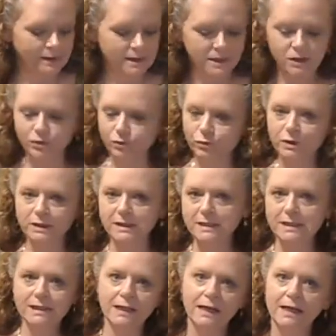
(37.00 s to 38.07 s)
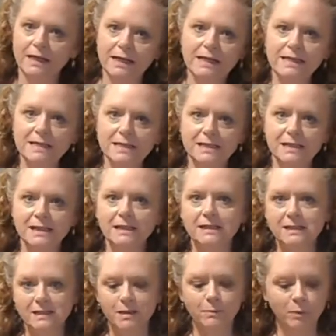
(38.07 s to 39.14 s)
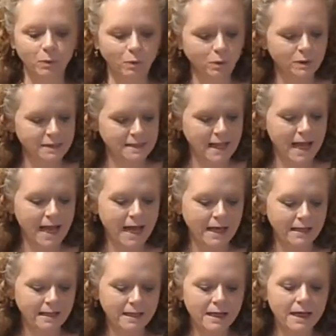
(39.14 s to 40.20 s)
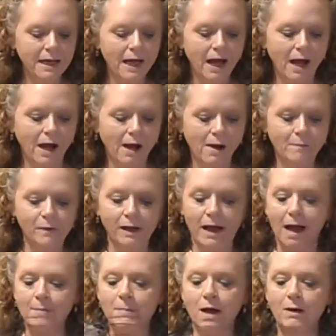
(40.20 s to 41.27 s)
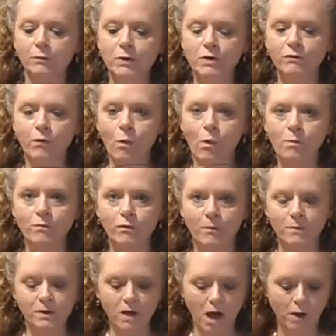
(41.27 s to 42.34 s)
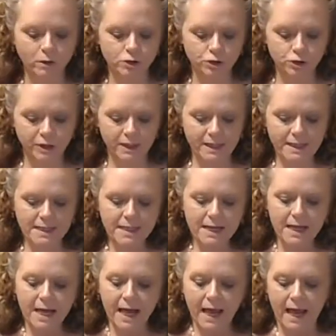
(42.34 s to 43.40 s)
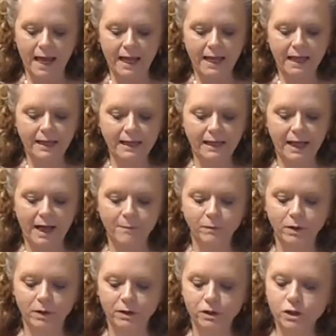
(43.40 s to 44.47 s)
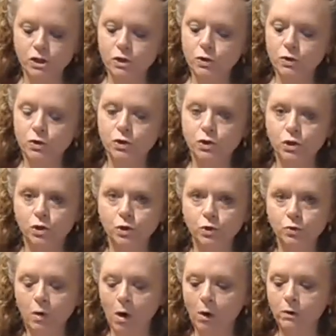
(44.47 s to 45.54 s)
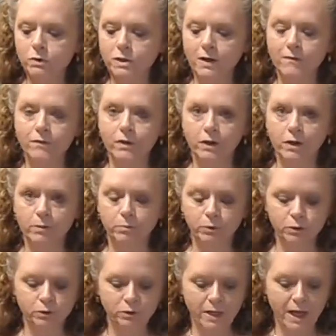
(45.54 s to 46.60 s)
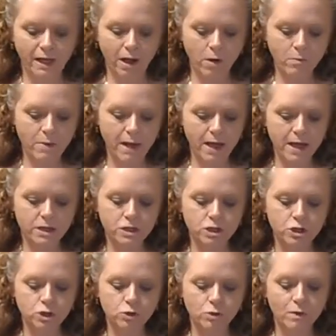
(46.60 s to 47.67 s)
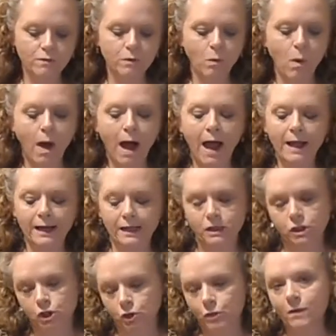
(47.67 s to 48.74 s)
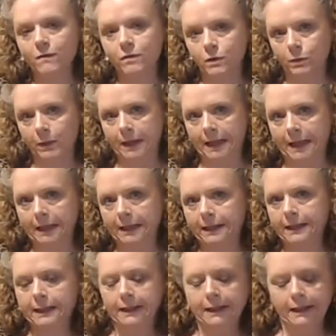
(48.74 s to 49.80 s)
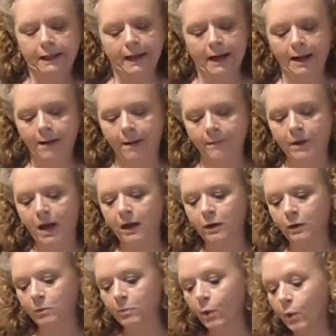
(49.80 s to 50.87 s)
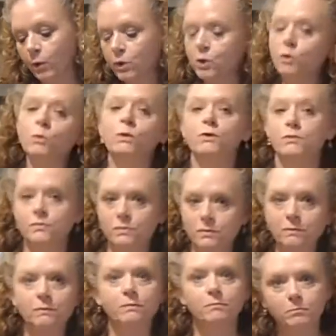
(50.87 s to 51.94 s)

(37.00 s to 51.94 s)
it's really uh, easy, simple design. Um, I got my wreath form from the Dollar Tree and I'm going to use two rolls of the blue deco mesh, two of the white, and two of the red. I'm not going to bore you with